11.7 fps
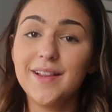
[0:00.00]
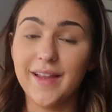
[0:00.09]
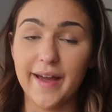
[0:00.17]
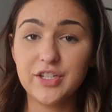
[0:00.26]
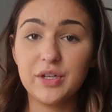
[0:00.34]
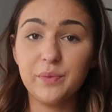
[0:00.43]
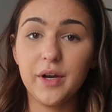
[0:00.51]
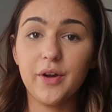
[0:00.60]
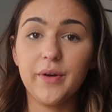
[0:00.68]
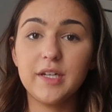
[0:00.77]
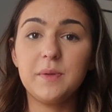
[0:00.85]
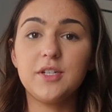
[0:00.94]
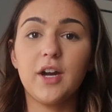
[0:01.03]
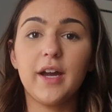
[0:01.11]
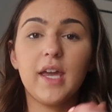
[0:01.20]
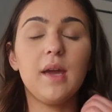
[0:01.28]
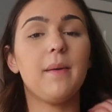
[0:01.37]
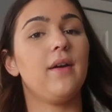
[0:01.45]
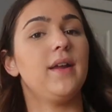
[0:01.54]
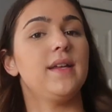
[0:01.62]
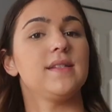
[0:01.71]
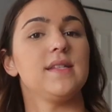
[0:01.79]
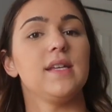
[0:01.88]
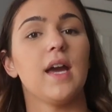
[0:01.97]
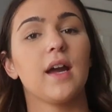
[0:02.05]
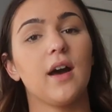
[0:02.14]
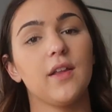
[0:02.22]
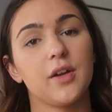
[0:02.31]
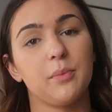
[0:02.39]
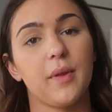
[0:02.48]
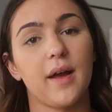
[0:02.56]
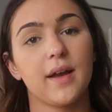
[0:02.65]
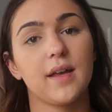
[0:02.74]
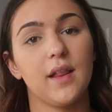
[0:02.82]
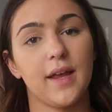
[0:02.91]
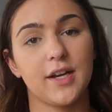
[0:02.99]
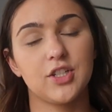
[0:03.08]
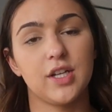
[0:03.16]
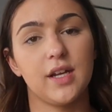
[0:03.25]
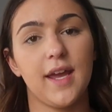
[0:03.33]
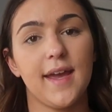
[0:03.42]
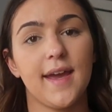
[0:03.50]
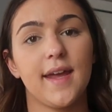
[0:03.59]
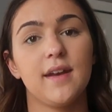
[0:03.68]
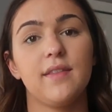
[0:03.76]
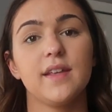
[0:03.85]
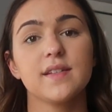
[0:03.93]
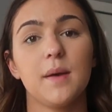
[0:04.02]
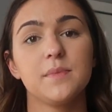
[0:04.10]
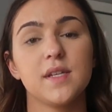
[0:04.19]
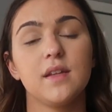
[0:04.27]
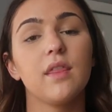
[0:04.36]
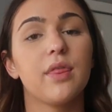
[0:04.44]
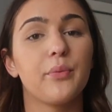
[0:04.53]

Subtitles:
collection we're going to be talking about is the color block collection, and this comes in